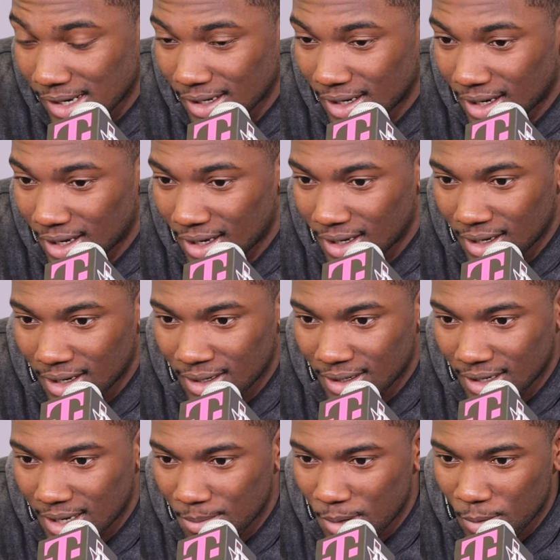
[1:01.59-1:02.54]
Uh,
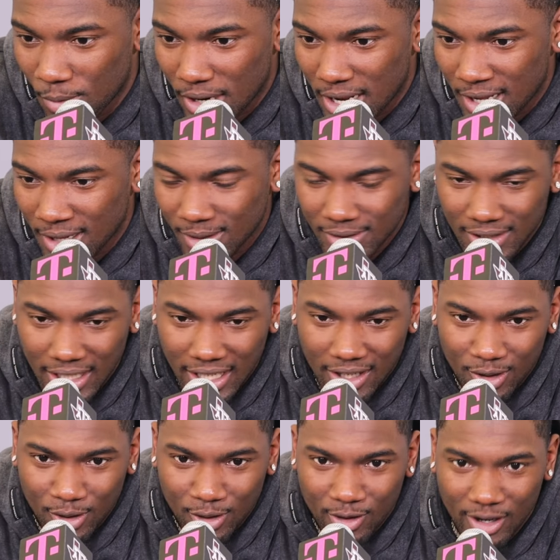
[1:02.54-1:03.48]
I mean, when I
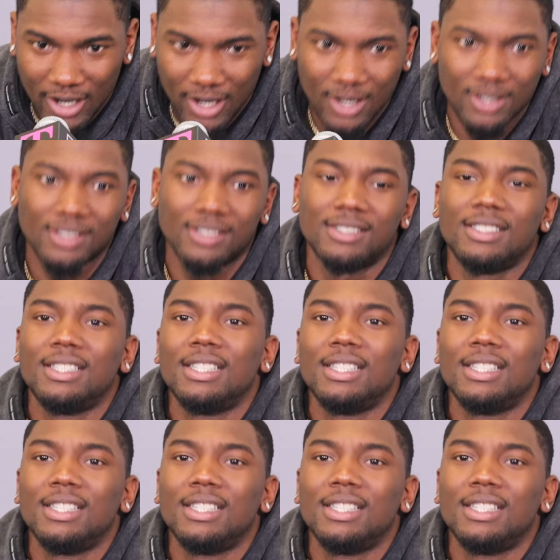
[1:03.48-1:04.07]
laid on the ground,